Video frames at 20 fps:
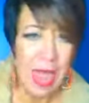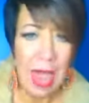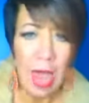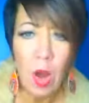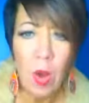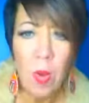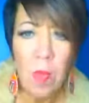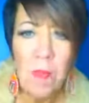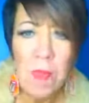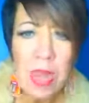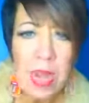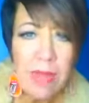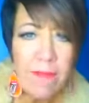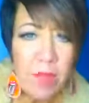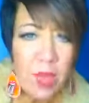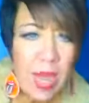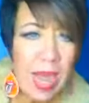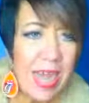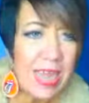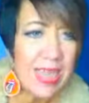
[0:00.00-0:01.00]
How many
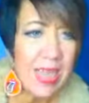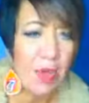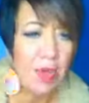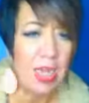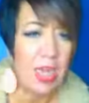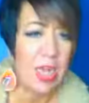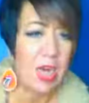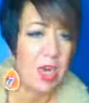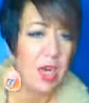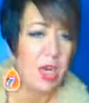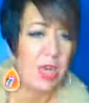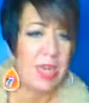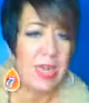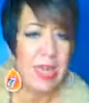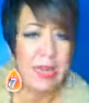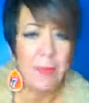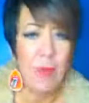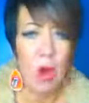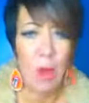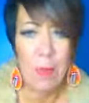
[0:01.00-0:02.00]
of you guys out here
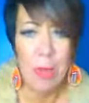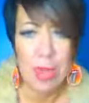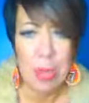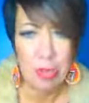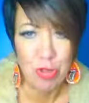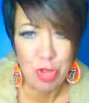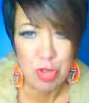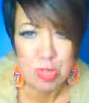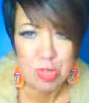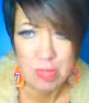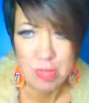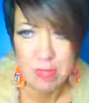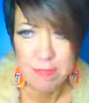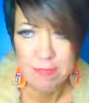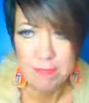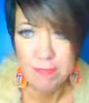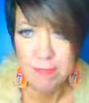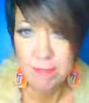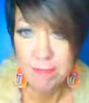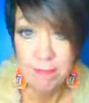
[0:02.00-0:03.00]
need more patience?